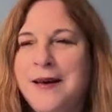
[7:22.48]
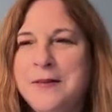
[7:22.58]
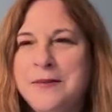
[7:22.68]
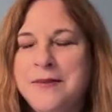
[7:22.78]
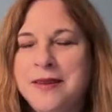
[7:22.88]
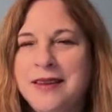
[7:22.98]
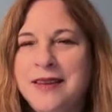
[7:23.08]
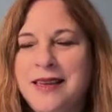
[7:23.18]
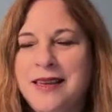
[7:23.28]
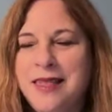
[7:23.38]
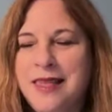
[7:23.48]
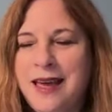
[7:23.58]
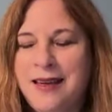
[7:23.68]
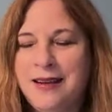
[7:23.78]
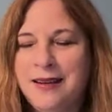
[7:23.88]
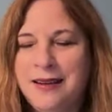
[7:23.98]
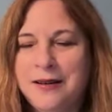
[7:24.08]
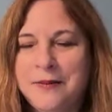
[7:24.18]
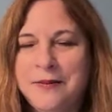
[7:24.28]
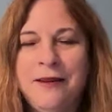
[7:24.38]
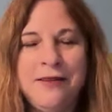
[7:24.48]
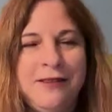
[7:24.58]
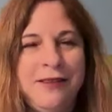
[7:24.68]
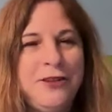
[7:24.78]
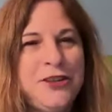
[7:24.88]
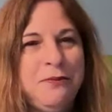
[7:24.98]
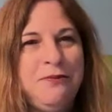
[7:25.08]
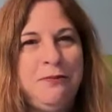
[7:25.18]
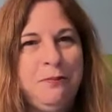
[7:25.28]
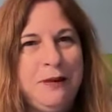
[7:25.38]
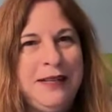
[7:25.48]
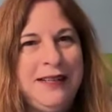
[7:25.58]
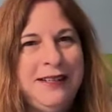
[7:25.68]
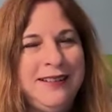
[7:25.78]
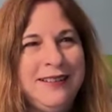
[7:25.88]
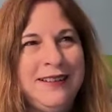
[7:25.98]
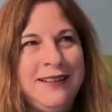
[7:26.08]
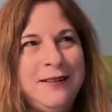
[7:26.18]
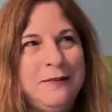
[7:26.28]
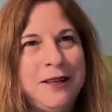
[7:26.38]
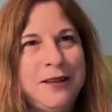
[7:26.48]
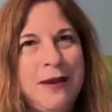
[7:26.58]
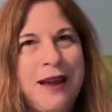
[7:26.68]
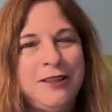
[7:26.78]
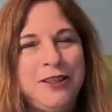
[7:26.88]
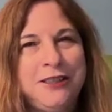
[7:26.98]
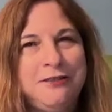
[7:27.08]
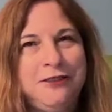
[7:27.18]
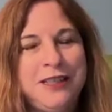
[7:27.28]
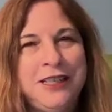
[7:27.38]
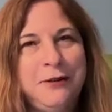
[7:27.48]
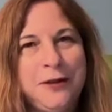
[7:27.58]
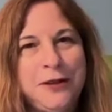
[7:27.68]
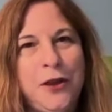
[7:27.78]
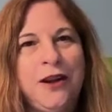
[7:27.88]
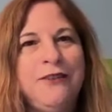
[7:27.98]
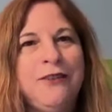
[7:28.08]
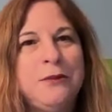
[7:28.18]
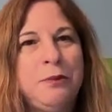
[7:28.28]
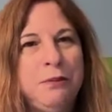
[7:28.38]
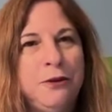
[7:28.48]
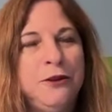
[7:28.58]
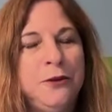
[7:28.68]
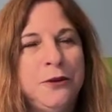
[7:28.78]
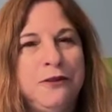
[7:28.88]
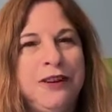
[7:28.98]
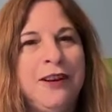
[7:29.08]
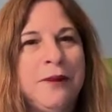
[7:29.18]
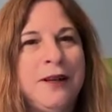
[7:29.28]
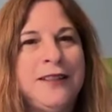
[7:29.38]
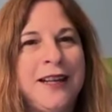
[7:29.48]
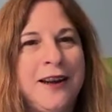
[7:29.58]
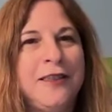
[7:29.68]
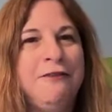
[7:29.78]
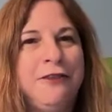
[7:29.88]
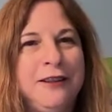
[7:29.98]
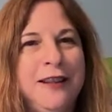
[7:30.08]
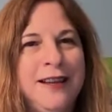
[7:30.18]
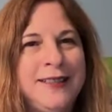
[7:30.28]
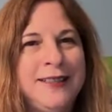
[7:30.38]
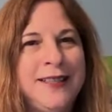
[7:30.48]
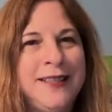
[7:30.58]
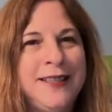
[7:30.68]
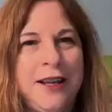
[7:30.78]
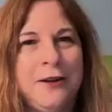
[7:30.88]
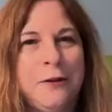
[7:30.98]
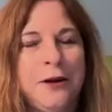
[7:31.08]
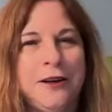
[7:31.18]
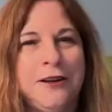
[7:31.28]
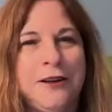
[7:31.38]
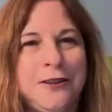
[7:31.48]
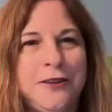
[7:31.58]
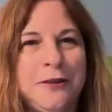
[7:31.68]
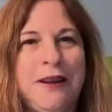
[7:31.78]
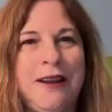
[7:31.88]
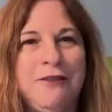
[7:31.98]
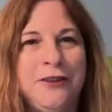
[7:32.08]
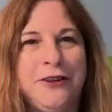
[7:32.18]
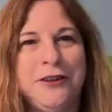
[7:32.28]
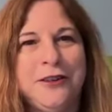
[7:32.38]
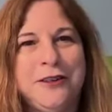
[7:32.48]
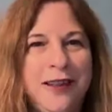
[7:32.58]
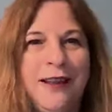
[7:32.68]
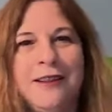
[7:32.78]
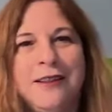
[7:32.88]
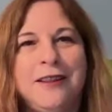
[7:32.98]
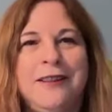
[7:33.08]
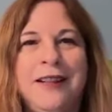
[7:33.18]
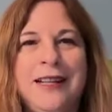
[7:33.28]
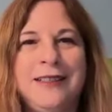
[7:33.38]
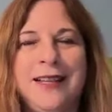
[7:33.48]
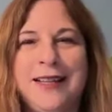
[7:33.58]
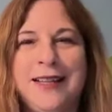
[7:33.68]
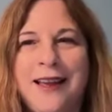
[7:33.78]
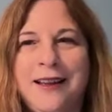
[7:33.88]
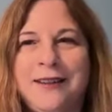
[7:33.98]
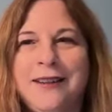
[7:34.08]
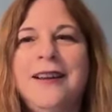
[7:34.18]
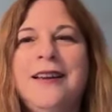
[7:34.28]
Um, that I used to be compassion fatigue was thought of as people who were very much like on the front lines, healthcare workers or behavioral health and things like that.